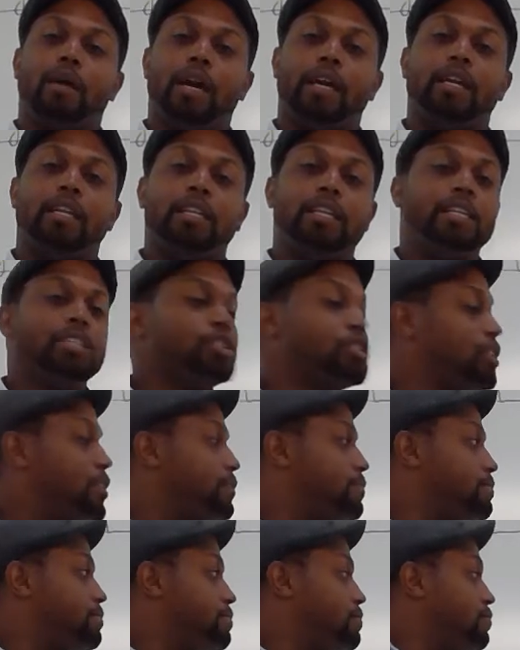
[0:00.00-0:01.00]
by addition.
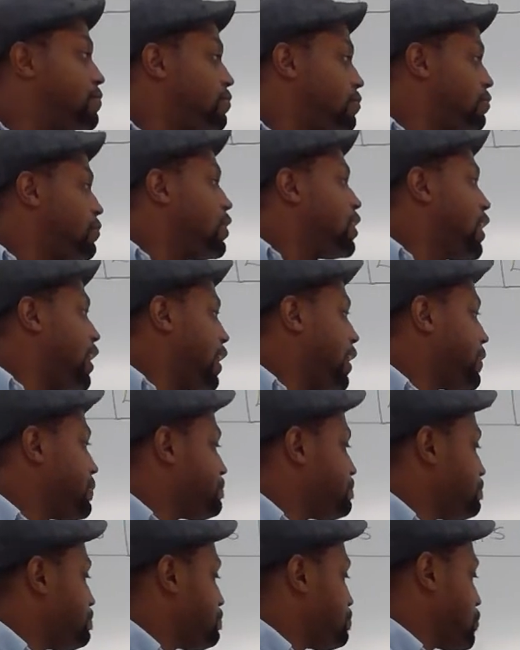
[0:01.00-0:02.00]
Okay,
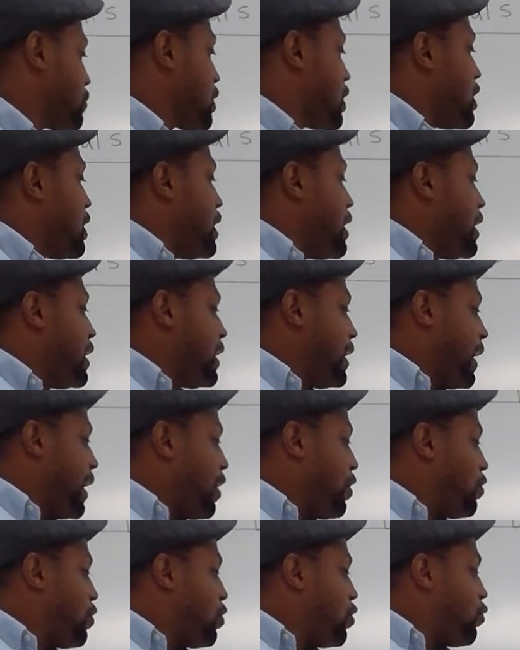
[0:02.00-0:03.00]

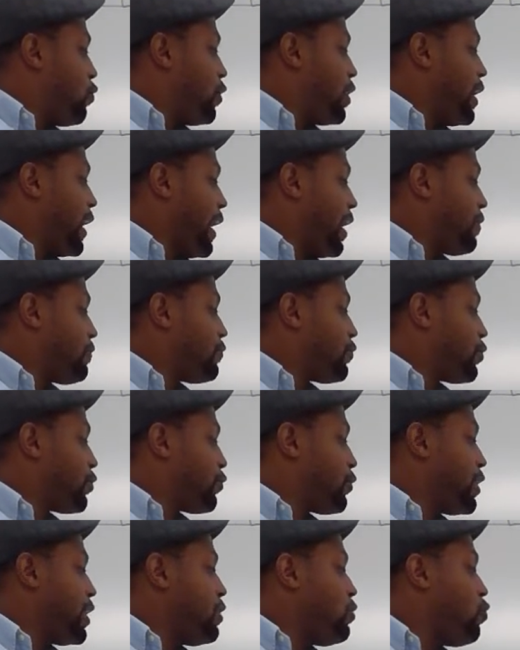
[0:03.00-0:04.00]
now we have
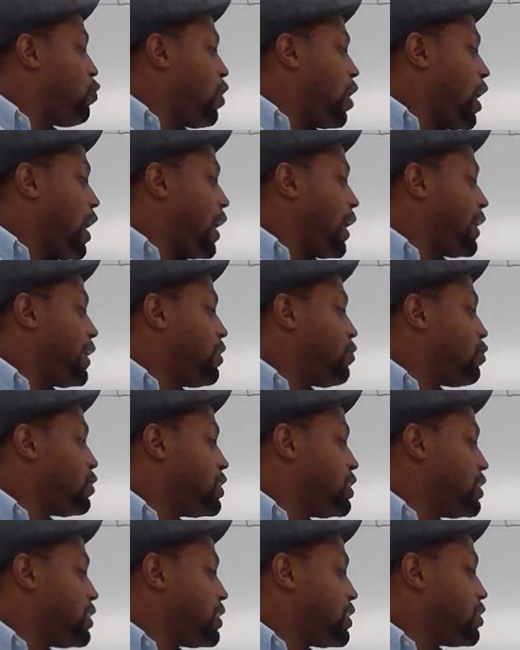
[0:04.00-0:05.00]
3y,
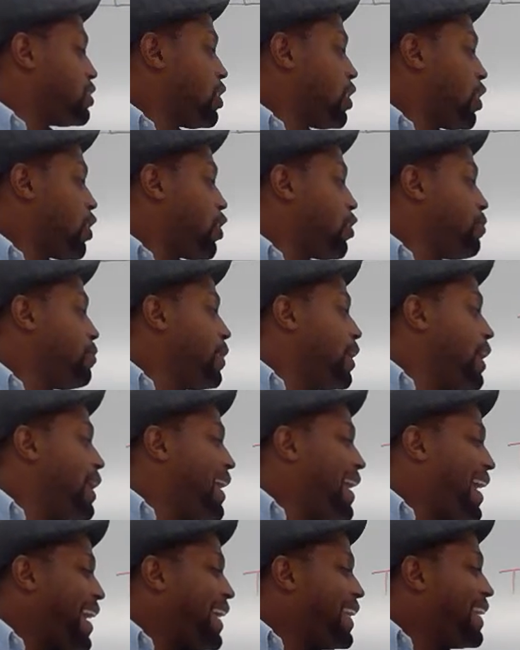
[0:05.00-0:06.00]
which is a term,
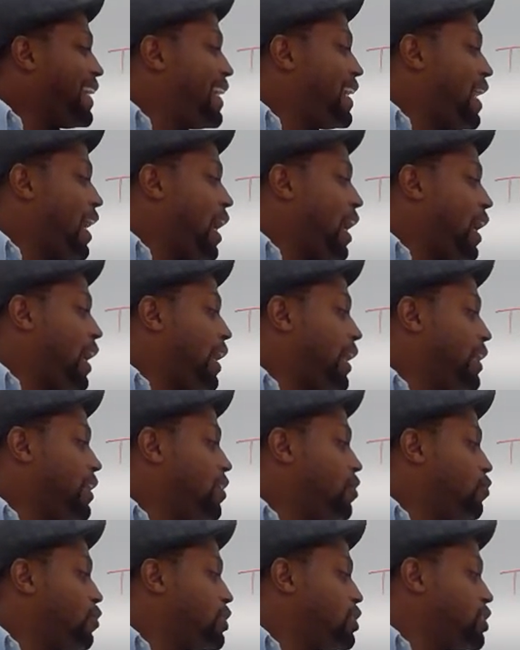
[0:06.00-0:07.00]
and
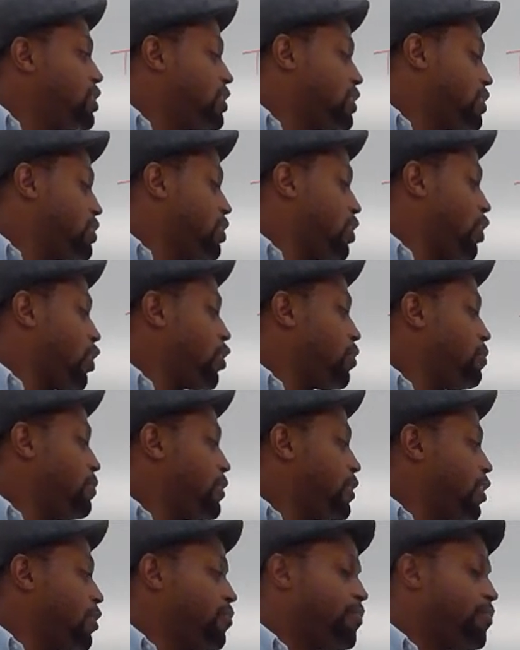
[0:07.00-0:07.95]
9, which is a term.